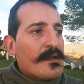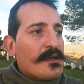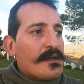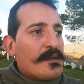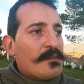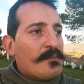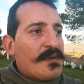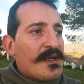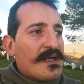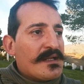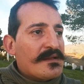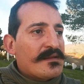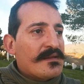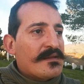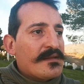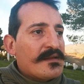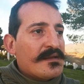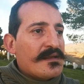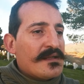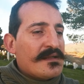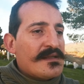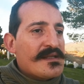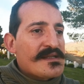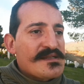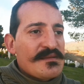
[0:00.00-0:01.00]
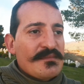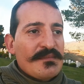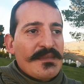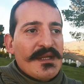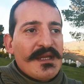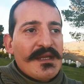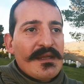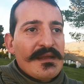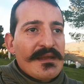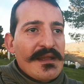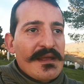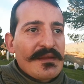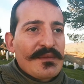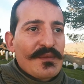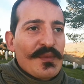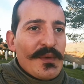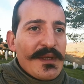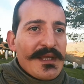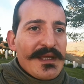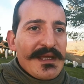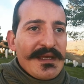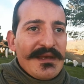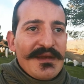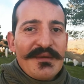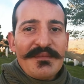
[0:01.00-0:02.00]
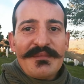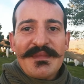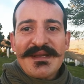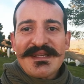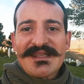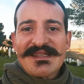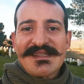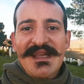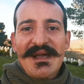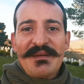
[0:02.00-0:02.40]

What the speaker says: But it doesn't mean that we cannot mess